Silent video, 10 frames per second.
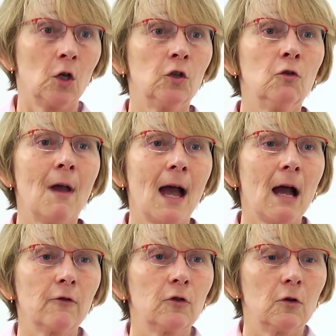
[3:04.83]
you
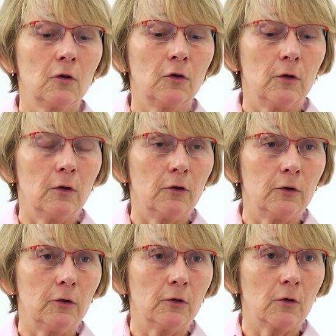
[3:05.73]
have the
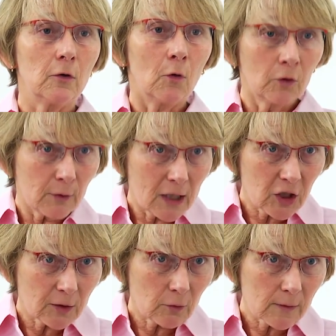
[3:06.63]
the ultra
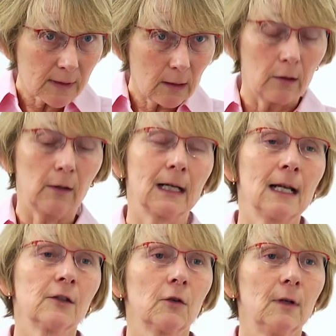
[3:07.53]
gentle uh,
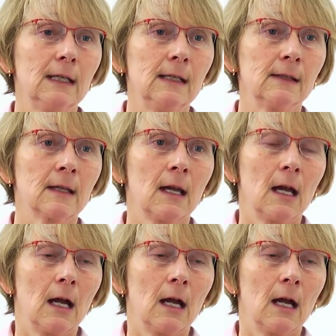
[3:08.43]
cleanser is